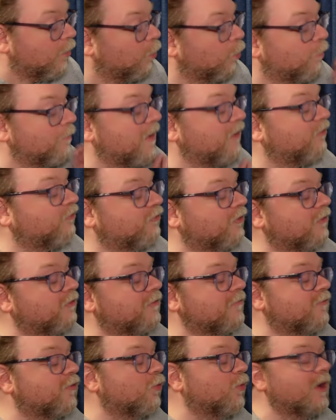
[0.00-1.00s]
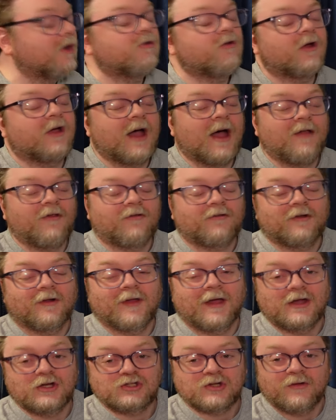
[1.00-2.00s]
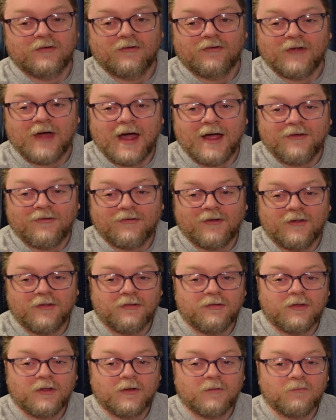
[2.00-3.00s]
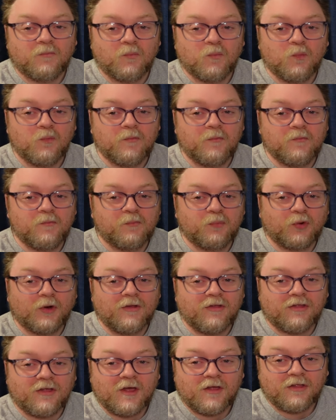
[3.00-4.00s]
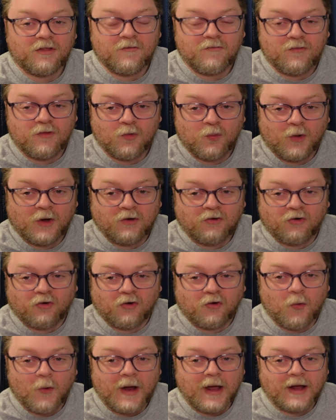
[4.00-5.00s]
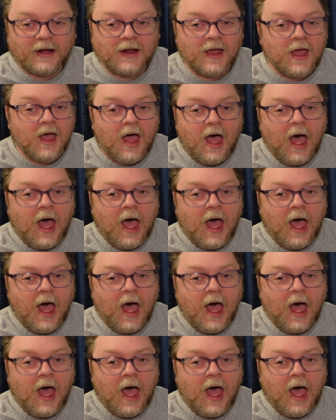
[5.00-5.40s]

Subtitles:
Mistress of the winter constellations. I said the princess of the winter queen.